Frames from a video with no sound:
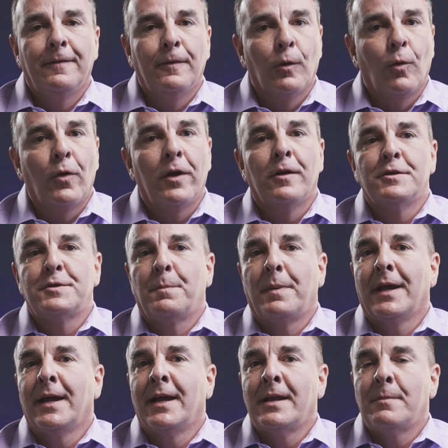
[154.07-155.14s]
the lawyers
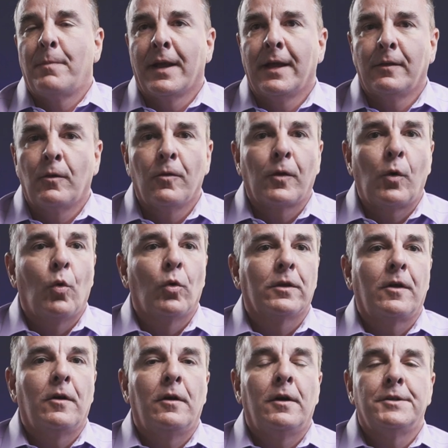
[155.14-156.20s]
paid, paying all the
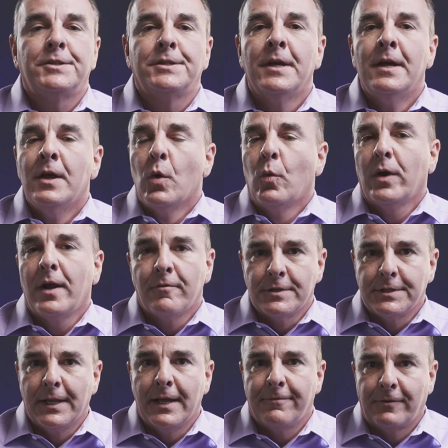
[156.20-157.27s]
court costs,
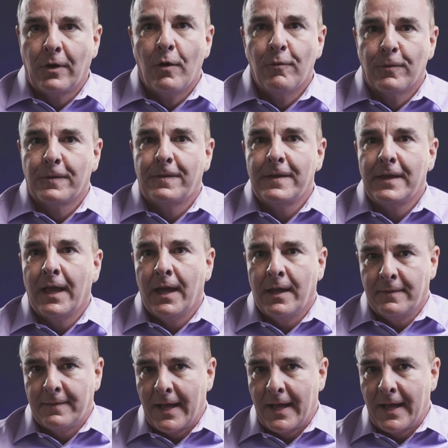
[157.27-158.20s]
whatever's left over at the end,